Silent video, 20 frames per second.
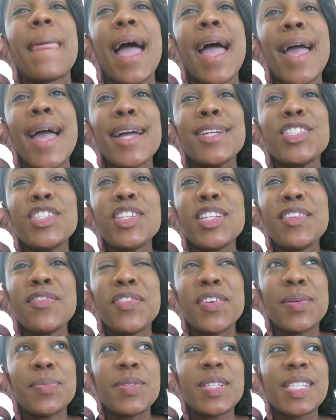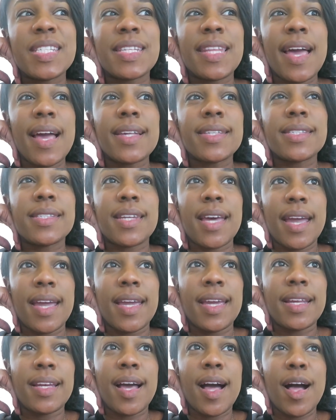I actually filmed this last
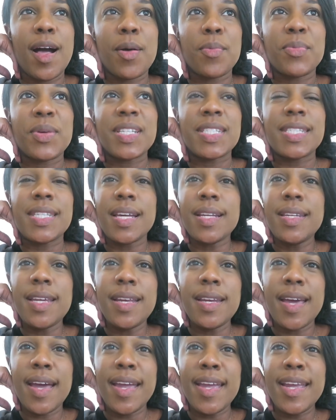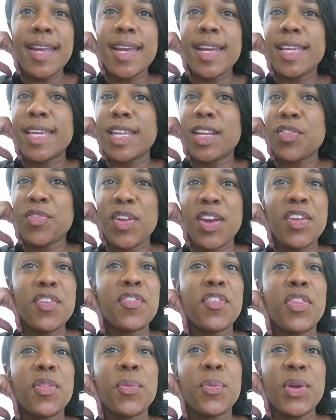night, Sunday night, getting ready
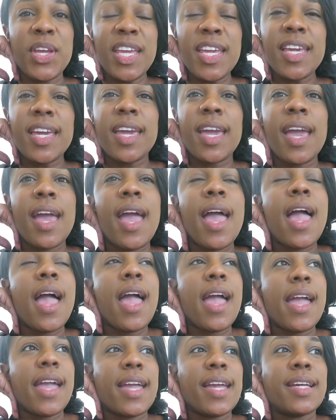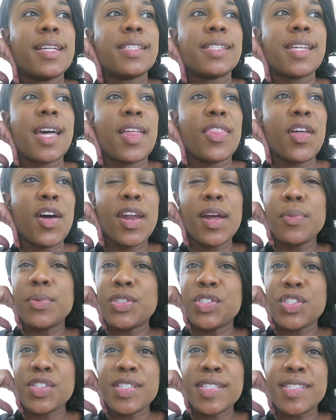for the week, and I thought I
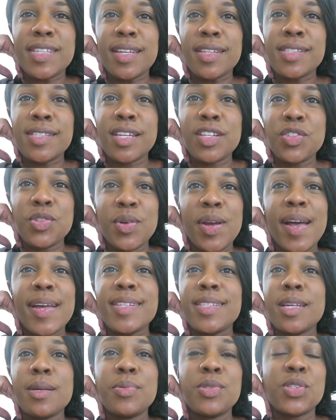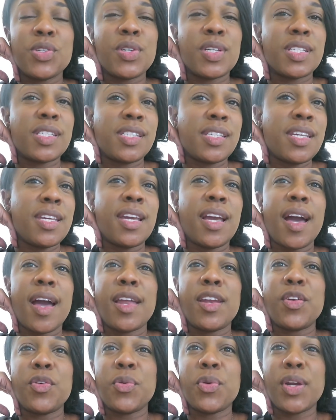would just set you guys up so you can see
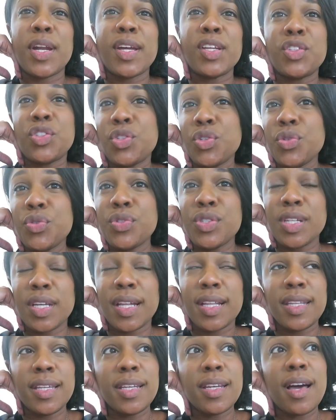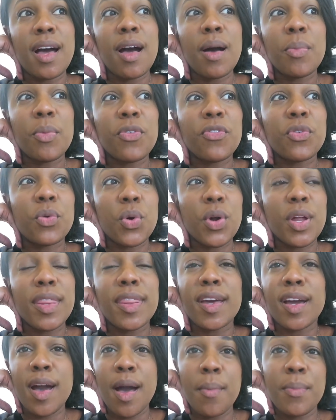kind of what I do to clean up for
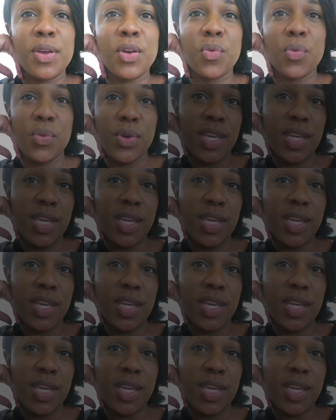the coming